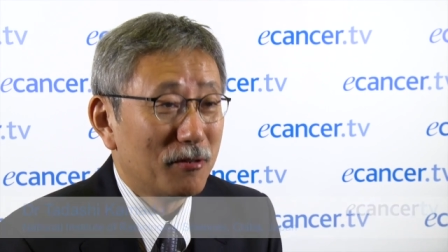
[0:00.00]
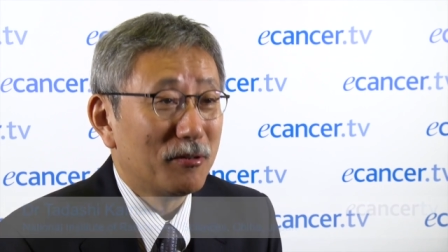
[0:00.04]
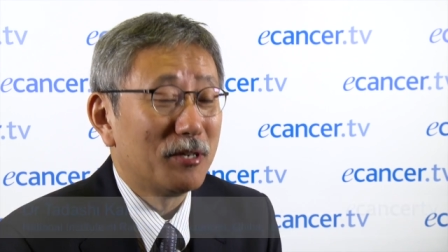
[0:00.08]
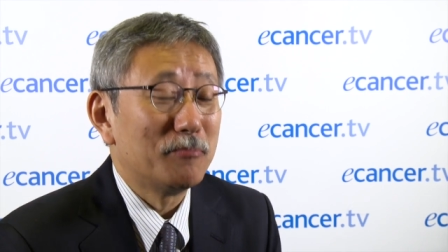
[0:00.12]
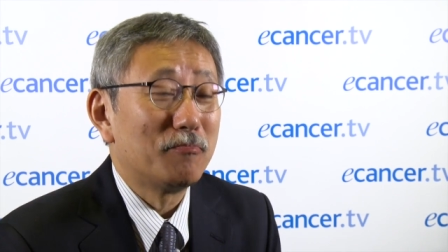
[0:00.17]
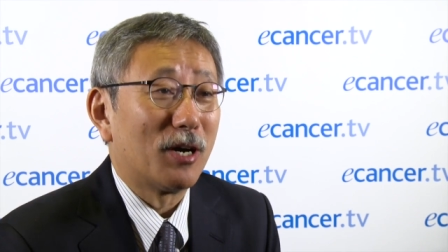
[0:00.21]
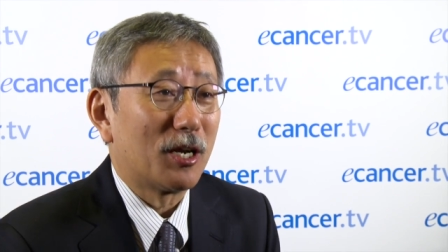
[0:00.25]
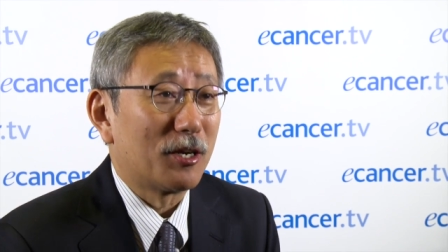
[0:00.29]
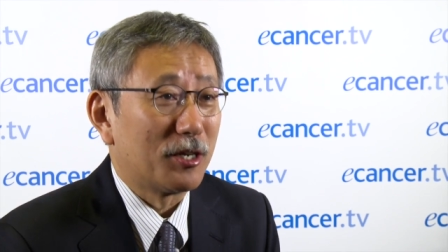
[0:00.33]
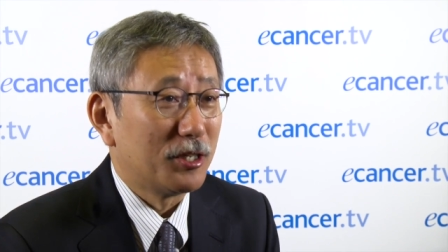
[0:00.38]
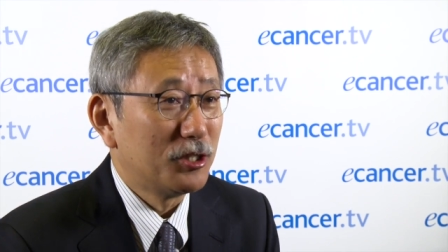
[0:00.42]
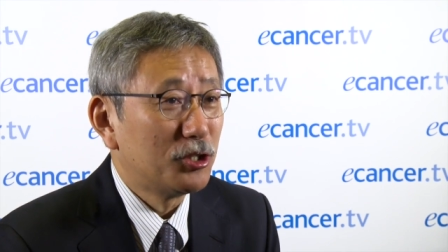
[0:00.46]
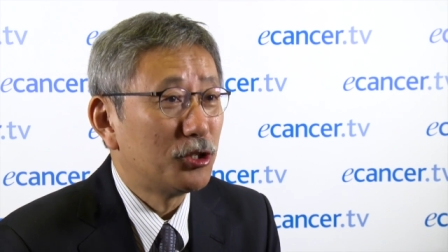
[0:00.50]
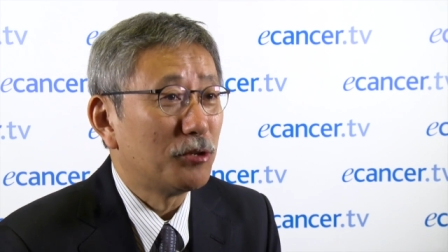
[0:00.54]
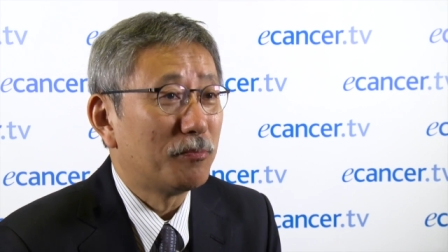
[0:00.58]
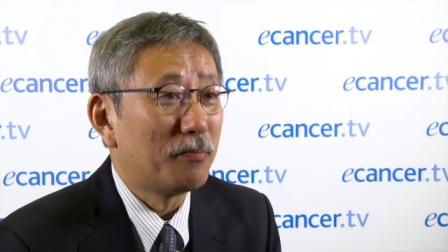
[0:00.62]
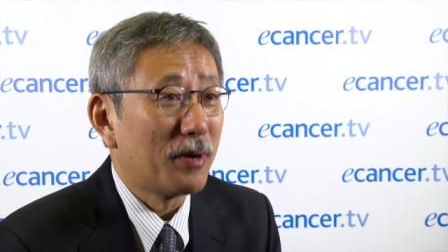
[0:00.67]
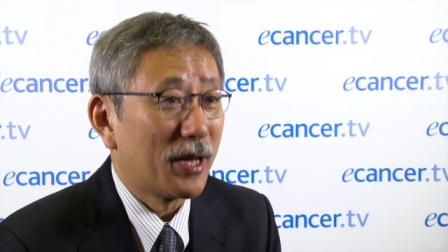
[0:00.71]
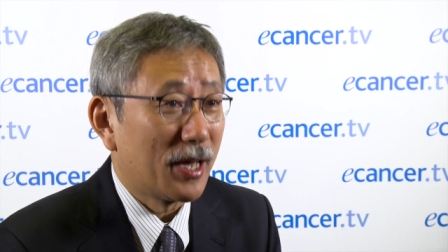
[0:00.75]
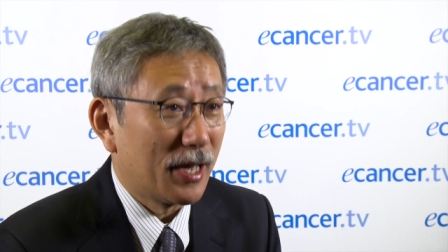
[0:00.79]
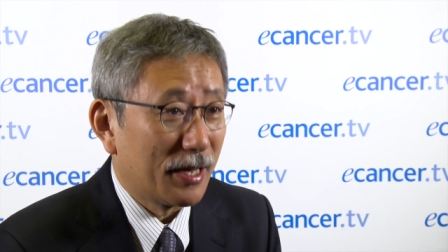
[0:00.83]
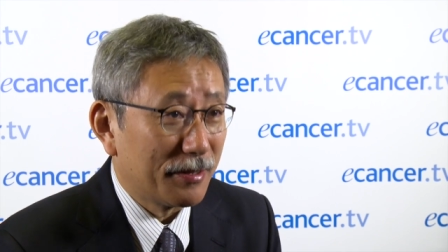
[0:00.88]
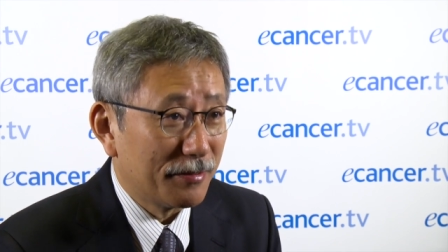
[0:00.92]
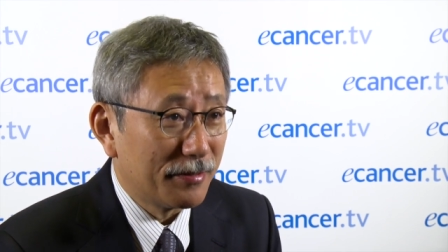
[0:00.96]
but in
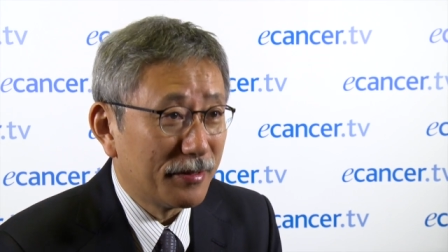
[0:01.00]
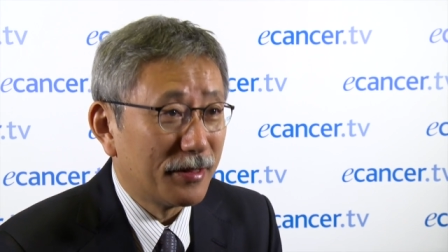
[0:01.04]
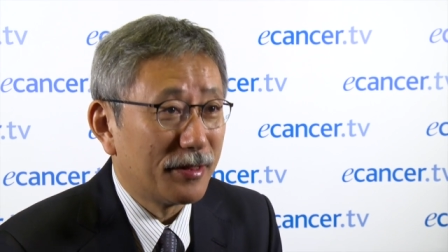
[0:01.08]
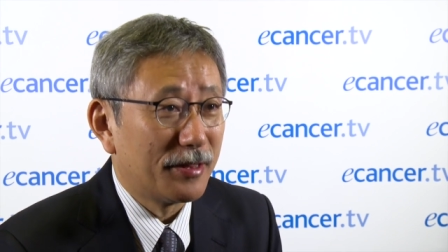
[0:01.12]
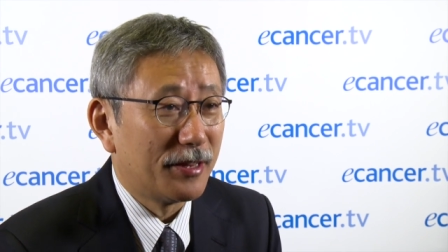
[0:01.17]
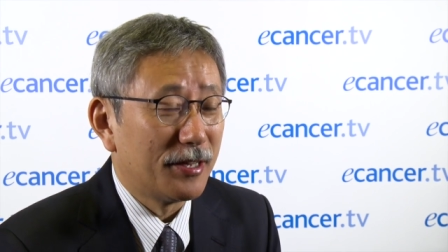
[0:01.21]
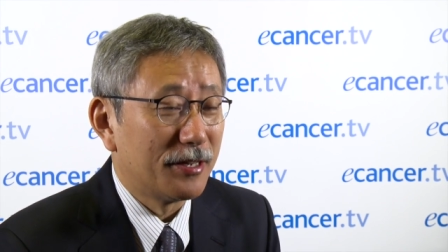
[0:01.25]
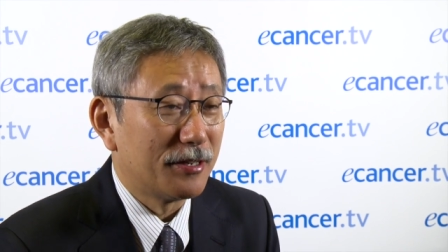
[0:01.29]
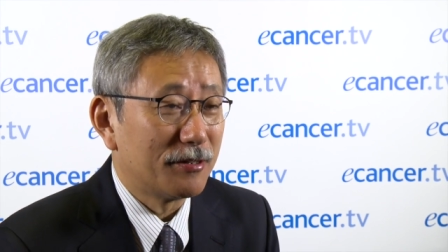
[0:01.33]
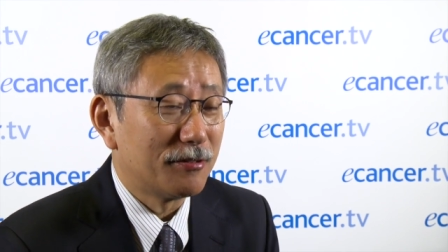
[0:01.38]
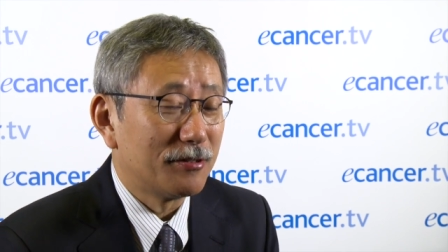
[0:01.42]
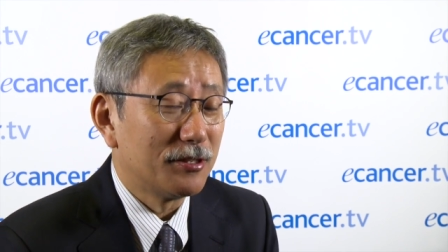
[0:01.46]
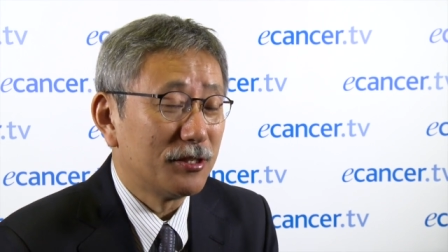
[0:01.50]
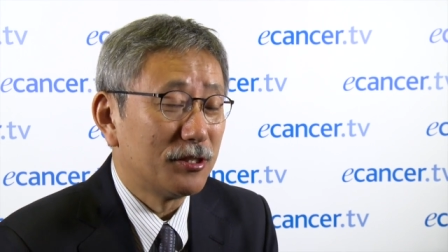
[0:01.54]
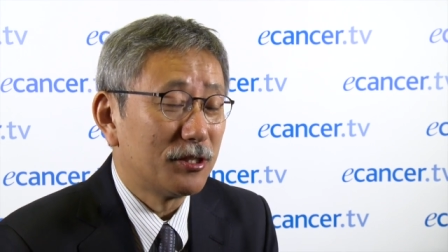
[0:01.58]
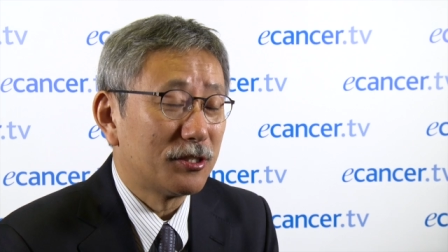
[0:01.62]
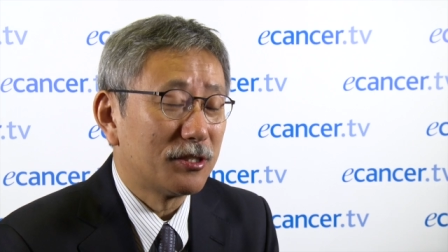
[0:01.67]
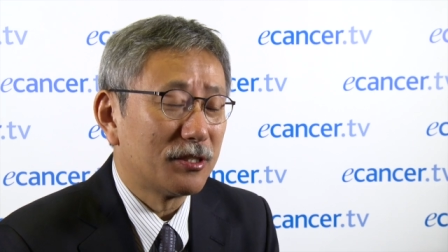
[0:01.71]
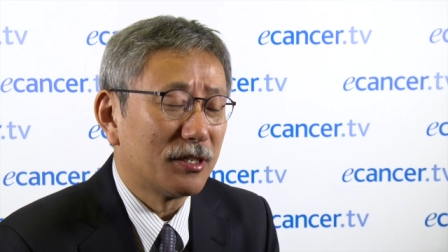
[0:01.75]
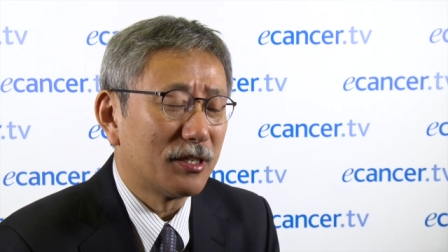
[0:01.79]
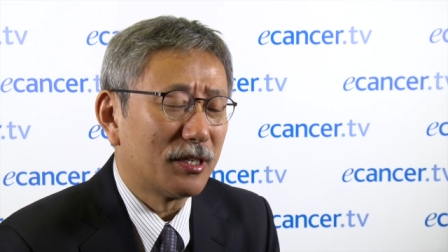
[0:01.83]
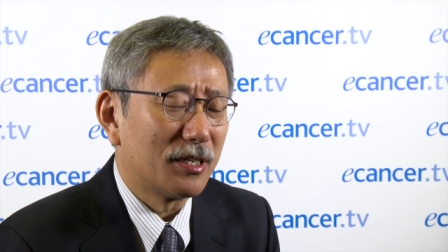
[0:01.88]
Japan, there is,